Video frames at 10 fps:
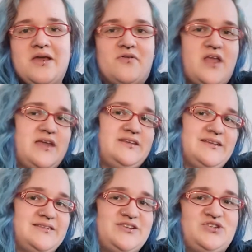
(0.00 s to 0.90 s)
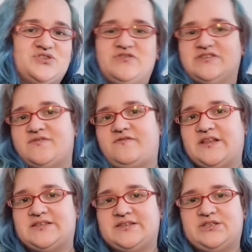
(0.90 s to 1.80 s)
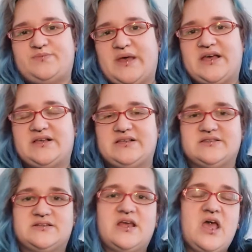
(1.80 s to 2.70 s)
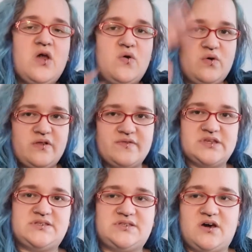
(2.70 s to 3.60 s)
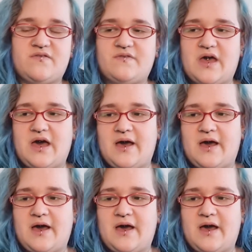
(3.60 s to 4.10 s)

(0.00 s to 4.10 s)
creating sigils and fancy spells and all of this stuff.